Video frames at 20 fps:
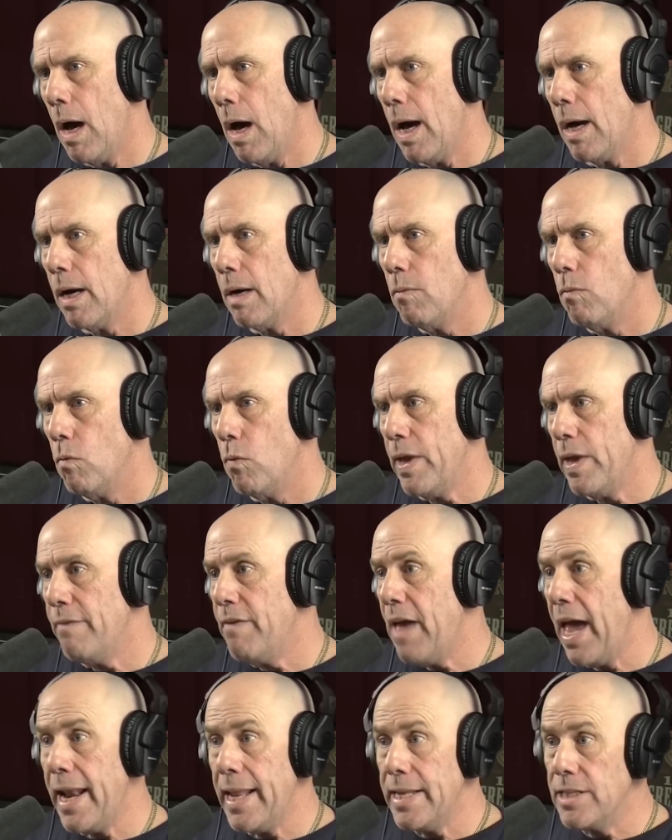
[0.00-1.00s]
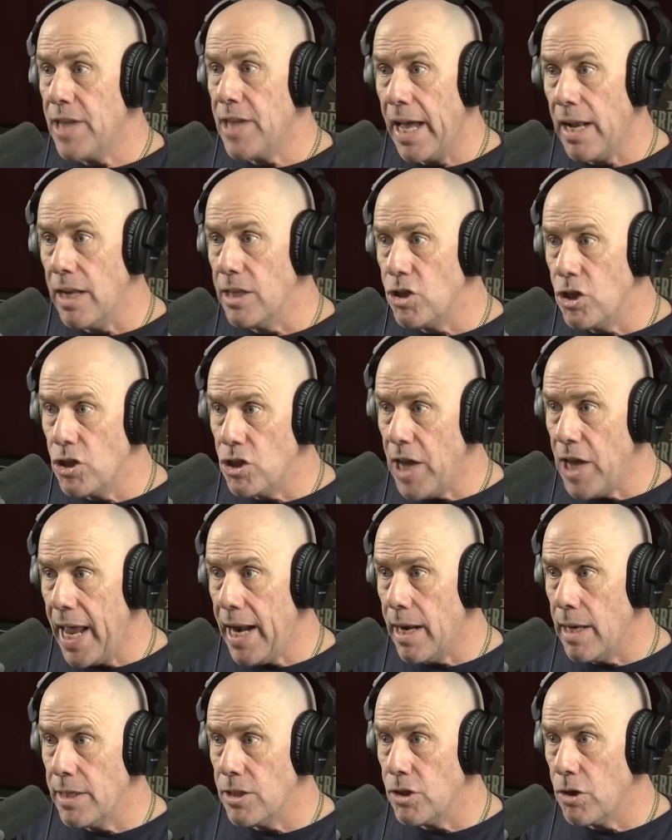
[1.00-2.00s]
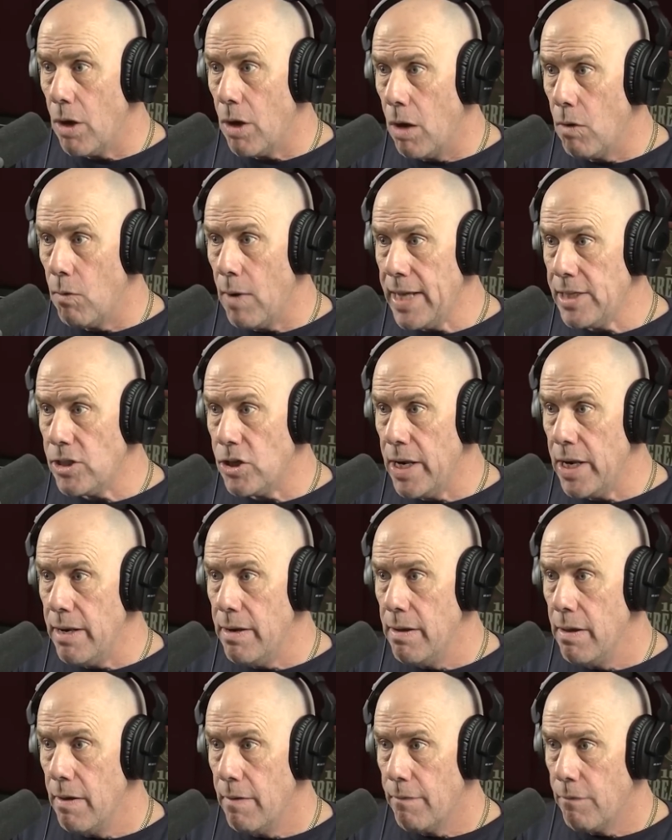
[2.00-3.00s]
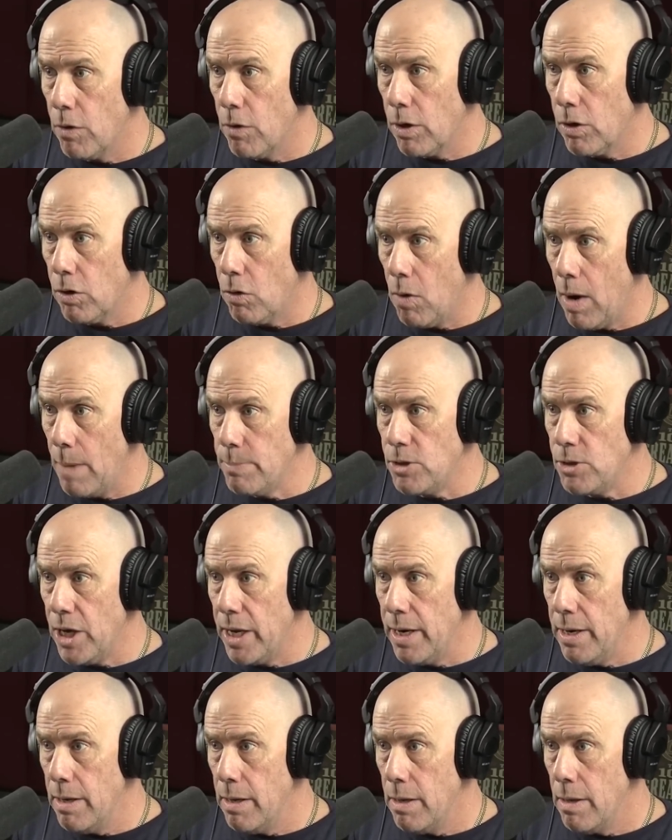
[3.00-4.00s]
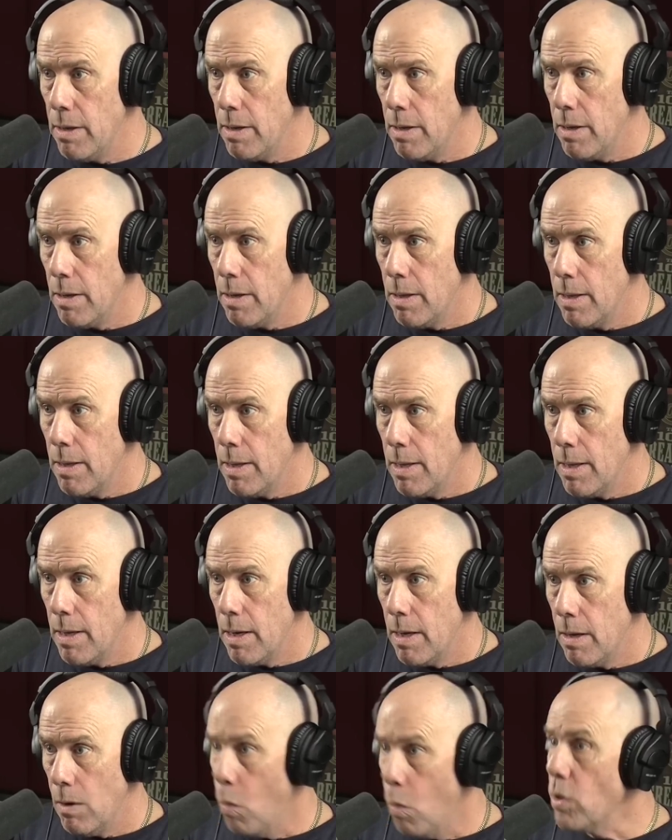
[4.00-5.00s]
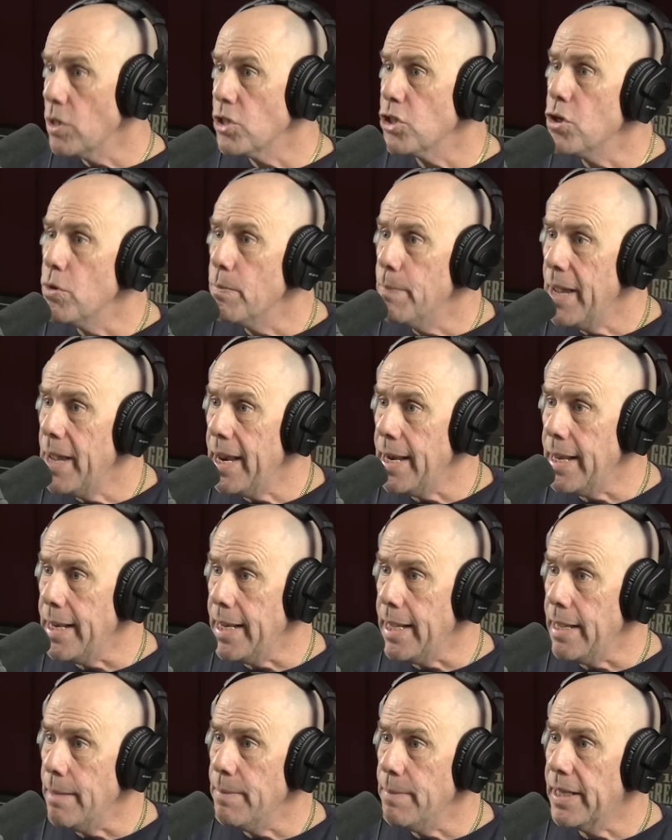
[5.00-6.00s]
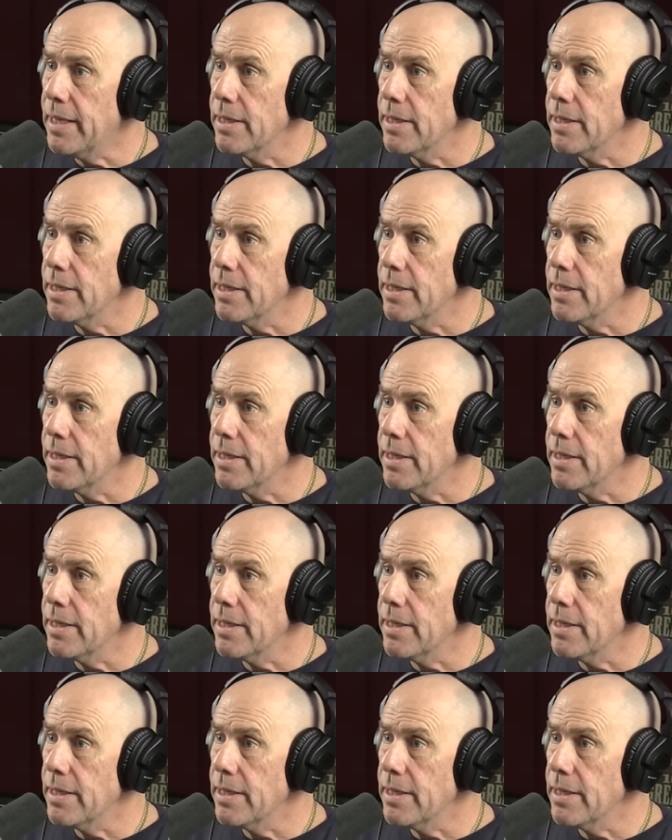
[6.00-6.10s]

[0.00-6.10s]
uh, we've had intelligence analysts arrested for corruption or stupidity, mm-hmm.